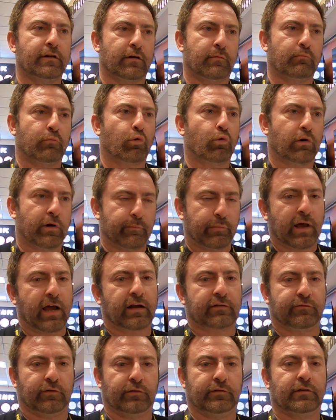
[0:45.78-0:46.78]
more
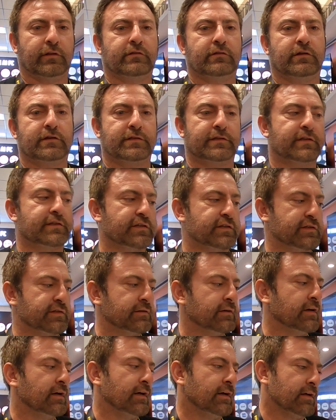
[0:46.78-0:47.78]
impactful than others, and this
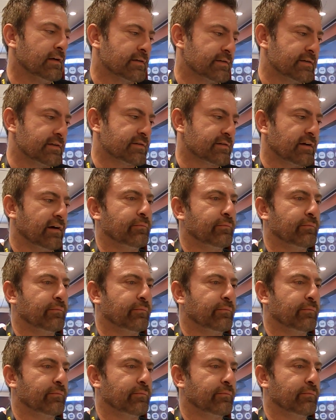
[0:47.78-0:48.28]
is, since